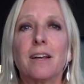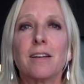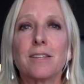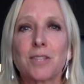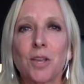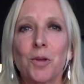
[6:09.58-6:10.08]

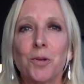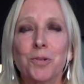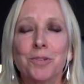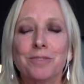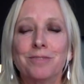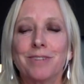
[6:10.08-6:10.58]
So,
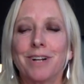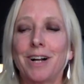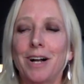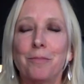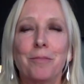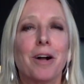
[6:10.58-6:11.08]

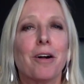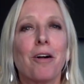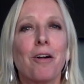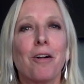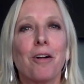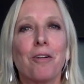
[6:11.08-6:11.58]

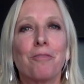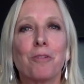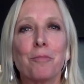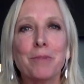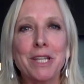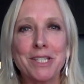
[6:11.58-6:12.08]

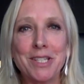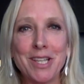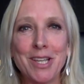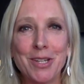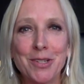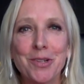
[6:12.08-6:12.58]
from me to
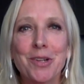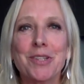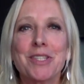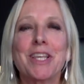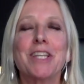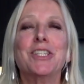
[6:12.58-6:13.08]
you,
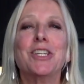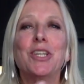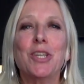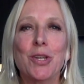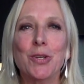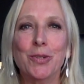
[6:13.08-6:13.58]
sending
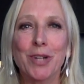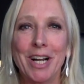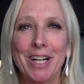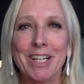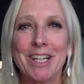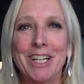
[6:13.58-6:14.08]
you
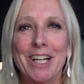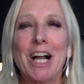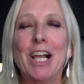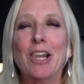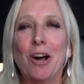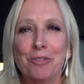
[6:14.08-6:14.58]

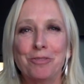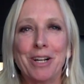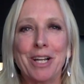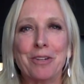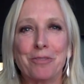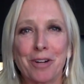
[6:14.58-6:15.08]
love
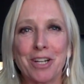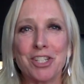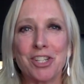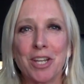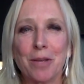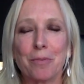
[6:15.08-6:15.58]
and
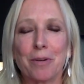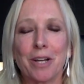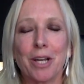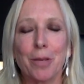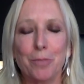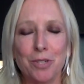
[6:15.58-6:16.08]
friendship. I
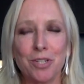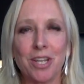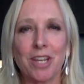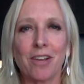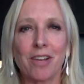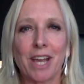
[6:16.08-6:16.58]
hope you're doing
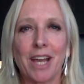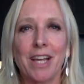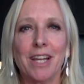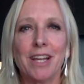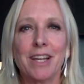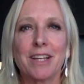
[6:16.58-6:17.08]
okay,
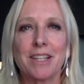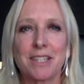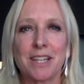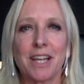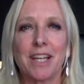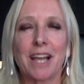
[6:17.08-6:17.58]

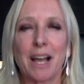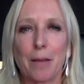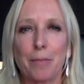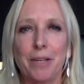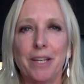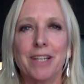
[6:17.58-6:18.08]
staying
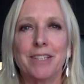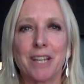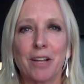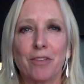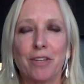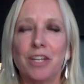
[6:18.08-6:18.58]
happy and
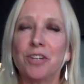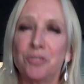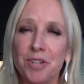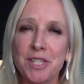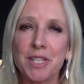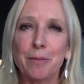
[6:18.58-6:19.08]
healthy and
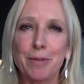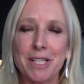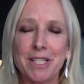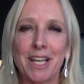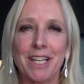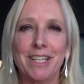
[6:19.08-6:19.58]
reasonably
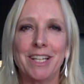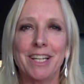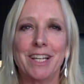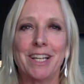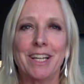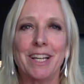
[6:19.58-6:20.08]
sane
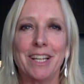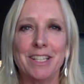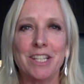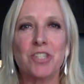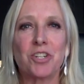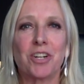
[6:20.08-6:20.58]
in
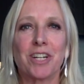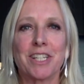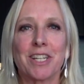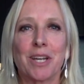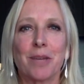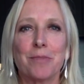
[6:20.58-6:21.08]
these trying
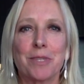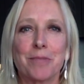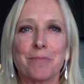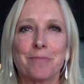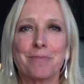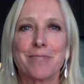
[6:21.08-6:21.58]
times.
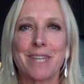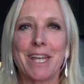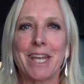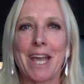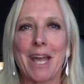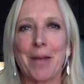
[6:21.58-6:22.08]
Take
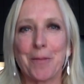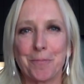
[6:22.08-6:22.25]
care.